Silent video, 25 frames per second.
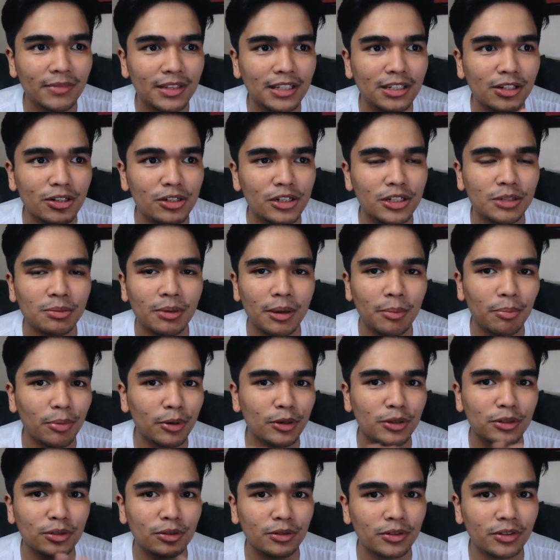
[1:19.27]
These are just my
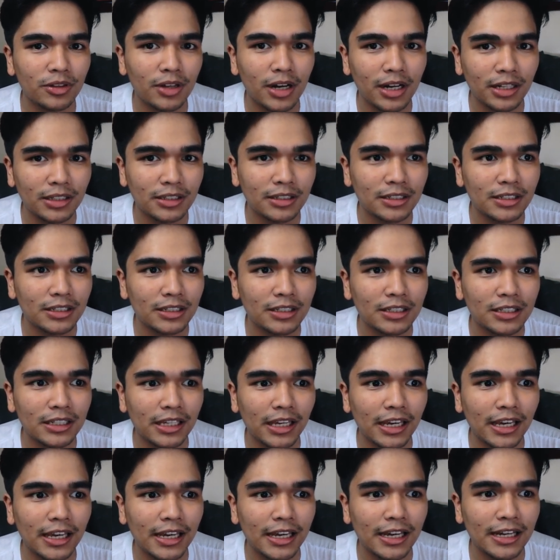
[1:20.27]
personal thoughts
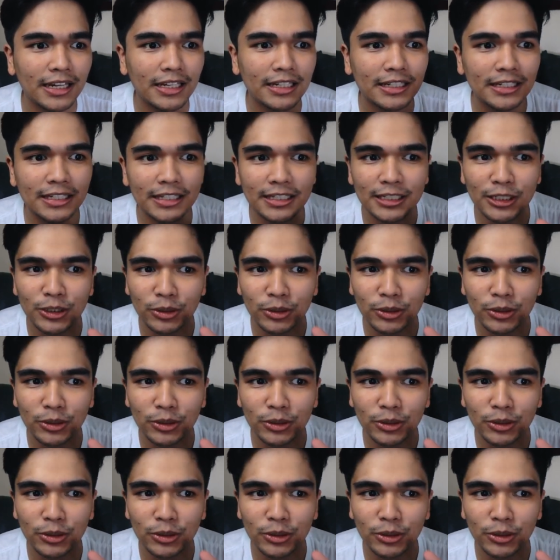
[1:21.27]
and